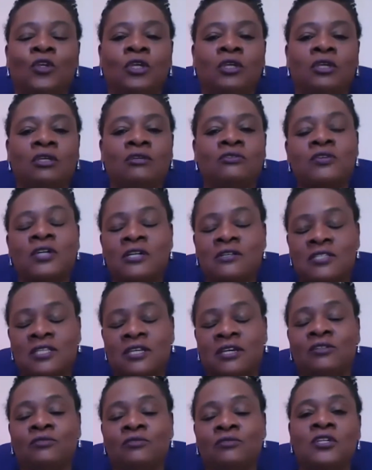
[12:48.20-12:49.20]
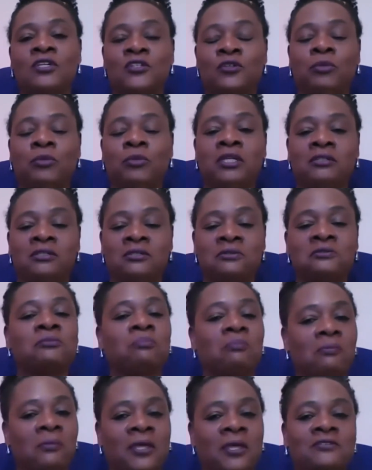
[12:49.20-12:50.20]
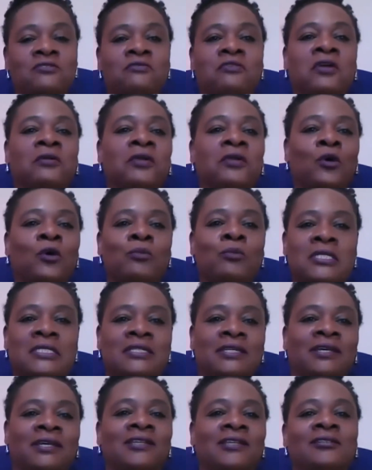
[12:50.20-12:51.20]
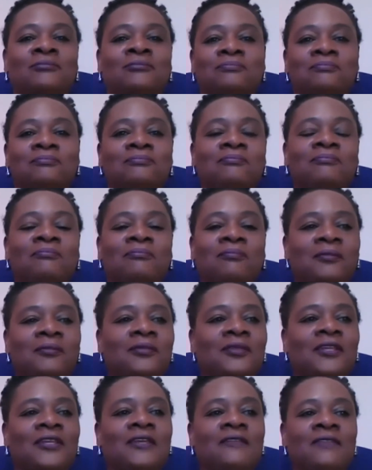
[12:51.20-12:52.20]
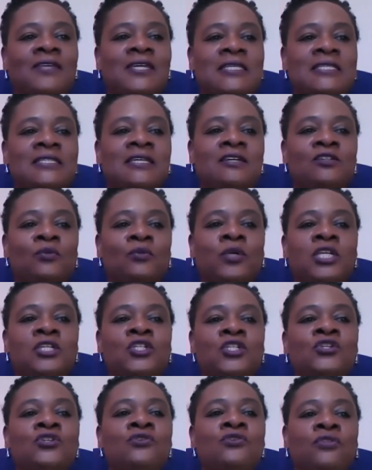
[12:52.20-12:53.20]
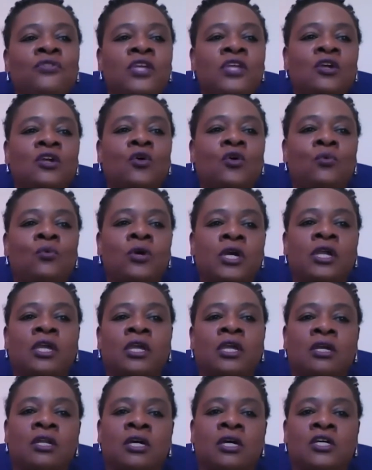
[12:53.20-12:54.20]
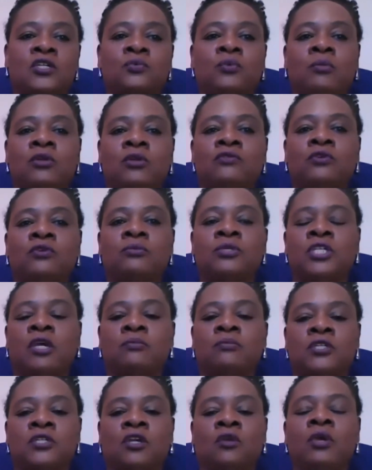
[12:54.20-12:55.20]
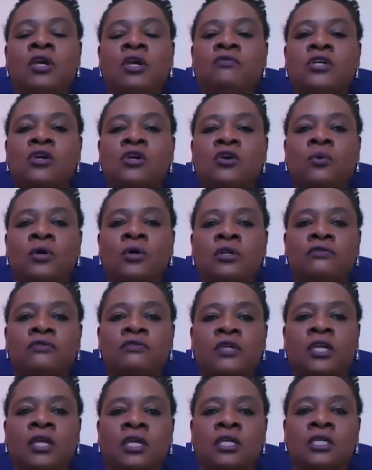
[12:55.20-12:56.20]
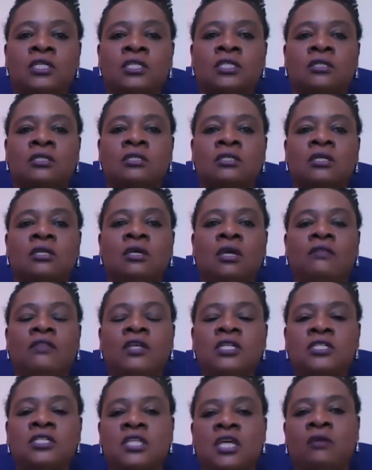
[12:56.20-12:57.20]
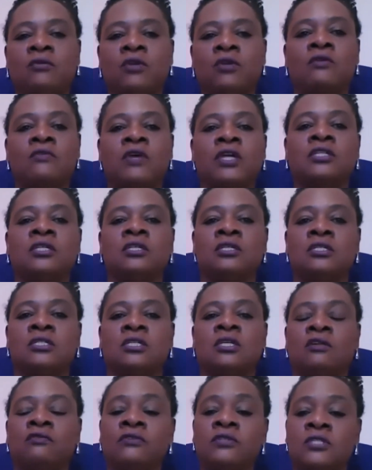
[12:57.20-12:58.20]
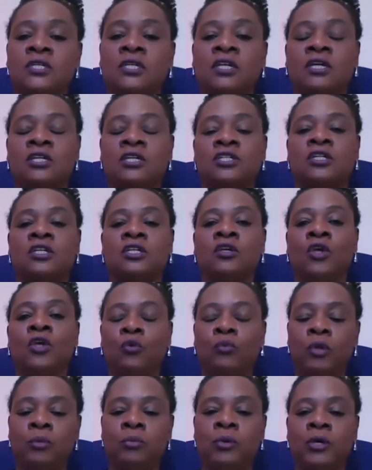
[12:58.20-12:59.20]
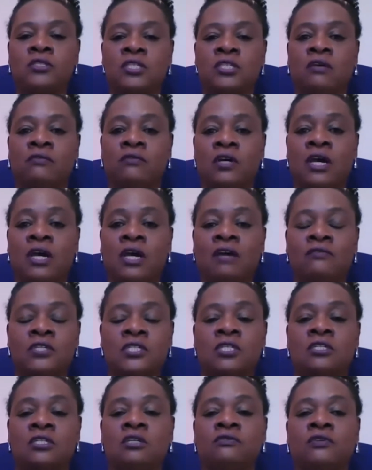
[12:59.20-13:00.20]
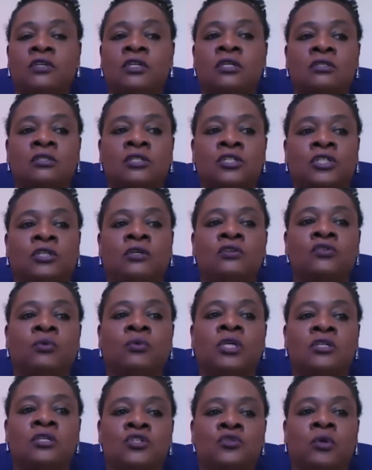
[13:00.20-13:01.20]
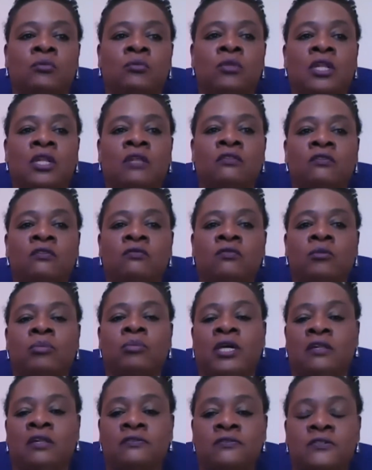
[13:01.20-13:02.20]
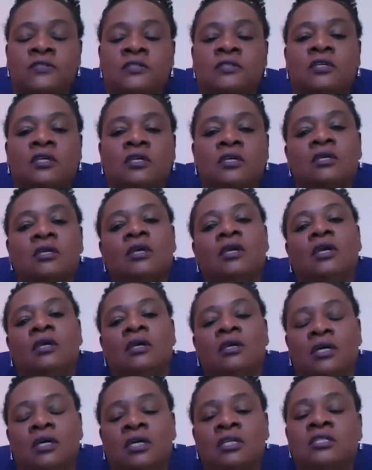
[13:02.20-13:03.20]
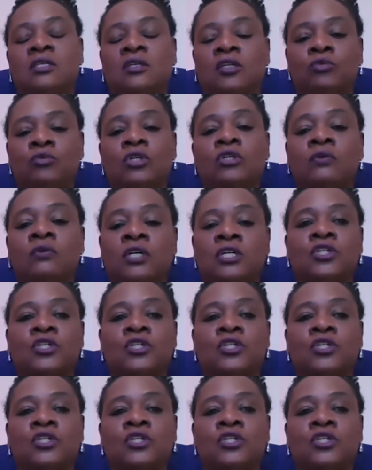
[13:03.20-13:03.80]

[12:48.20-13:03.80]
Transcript: If you're outside of the East Midlands, that's a very common saying. They said, we're two thick working class women from Shepshed. We have no qualifications. And then Sarah corrected herself and said, actually, we both have a certificate that shows we can swim the length of the baths. I said, I'm not quite